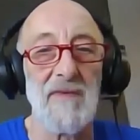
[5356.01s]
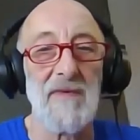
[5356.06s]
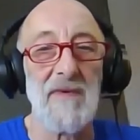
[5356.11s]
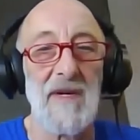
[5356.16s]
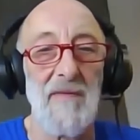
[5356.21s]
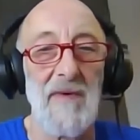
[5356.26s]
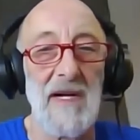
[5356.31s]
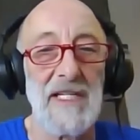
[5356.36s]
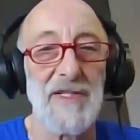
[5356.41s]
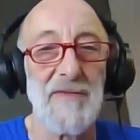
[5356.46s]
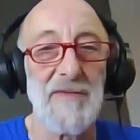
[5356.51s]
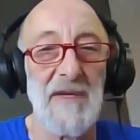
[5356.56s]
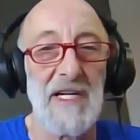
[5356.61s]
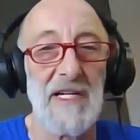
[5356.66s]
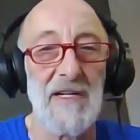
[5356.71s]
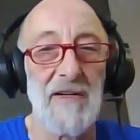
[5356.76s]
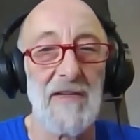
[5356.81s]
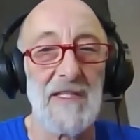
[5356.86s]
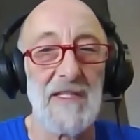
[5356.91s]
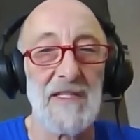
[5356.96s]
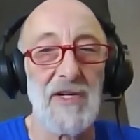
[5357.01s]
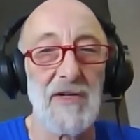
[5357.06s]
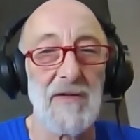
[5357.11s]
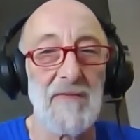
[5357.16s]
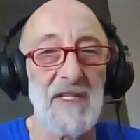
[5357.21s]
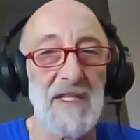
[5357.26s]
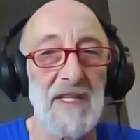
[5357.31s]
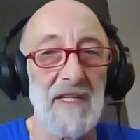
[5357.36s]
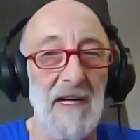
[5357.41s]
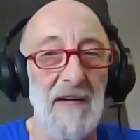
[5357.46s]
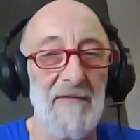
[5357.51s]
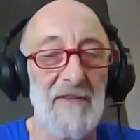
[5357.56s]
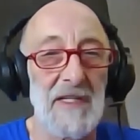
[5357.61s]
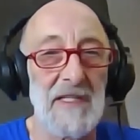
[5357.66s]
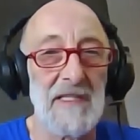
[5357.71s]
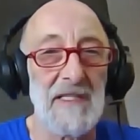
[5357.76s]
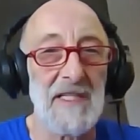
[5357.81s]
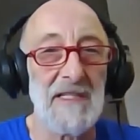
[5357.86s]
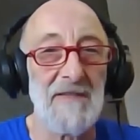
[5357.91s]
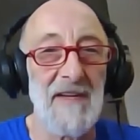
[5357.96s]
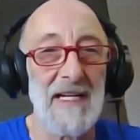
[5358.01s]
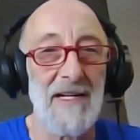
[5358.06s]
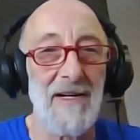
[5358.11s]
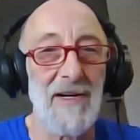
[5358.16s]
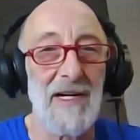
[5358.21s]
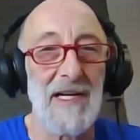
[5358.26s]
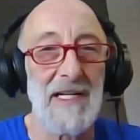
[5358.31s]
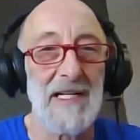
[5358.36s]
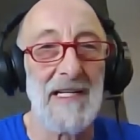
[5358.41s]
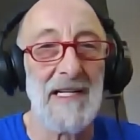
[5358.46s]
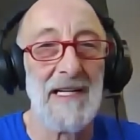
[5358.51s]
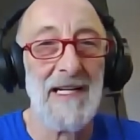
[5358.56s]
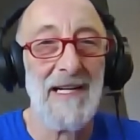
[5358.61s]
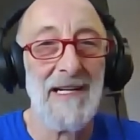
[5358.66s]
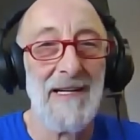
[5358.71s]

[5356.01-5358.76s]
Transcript: arrangement here in terms of the governance of Antarctica.